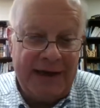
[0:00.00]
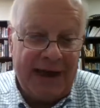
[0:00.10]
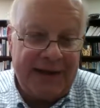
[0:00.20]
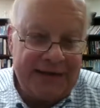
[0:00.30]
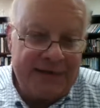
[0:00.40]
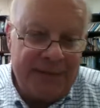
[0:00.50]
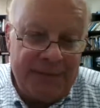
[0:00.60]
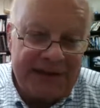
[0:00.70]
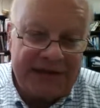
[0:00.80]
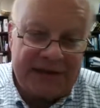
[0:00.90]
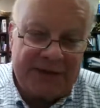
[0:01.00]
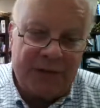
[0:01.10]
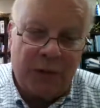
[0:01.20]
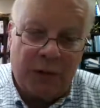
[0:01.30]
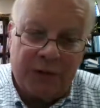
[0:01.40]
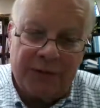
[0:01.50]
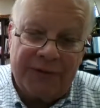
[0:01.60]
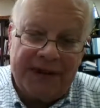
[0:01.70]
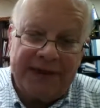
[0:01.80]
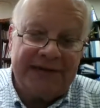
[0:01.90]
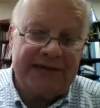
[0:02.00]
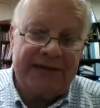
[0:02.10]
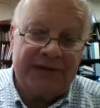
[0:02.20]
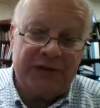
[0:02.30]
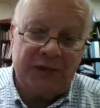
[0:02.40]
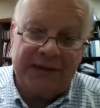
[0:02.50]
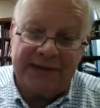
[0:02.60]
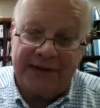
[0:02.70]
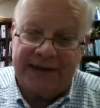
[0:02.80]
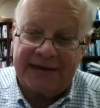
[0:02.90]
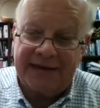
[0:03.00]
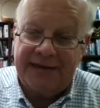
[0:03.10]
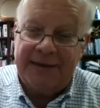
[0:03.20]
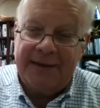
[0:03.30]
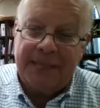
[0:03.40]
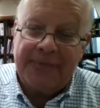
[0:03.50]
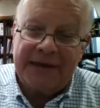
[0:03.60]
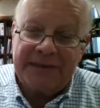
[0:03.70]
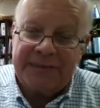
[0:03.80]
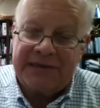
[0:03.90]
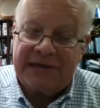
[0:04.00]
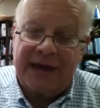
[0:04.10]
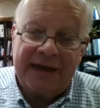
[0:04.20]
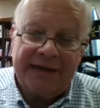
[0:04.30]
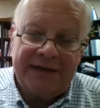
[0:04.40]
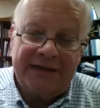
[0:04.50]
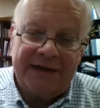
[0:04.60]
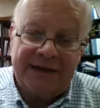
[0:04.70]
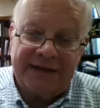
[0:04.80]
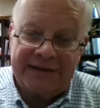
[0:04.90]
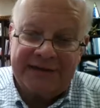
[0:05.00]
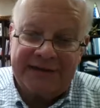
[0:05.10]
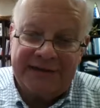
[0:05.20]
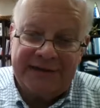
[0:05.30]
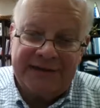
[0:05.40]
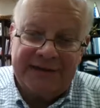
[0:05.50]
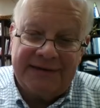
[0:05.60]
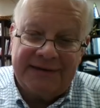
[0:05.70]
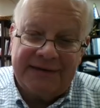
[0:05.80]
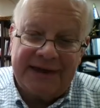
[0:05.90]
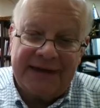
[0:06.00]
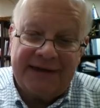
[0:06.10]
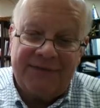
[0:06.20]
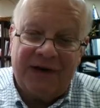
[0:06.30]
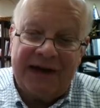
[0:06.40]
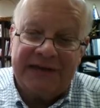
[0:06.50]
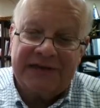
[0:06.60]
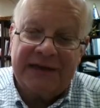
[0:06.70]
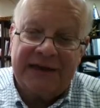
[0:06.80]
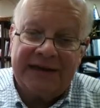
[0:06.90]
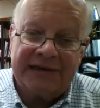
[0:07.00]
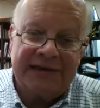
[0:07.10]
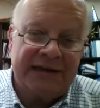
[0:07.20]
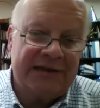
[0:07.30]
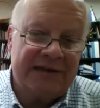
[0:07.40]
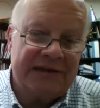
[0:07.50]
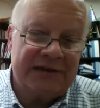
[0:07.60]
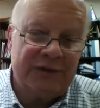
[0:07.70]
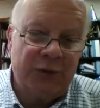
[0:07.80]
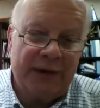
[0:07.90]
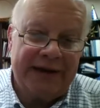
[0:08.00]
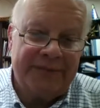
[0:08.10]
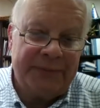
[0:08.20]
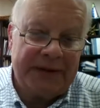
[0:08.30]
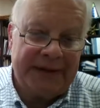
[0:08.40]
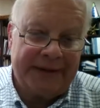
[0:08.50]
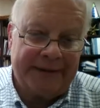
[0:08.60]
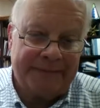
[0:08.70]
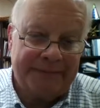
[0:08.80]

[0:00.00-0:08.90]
And in the midst of a world that isn't doing that, this Messiah does, and invites us into this new way of being.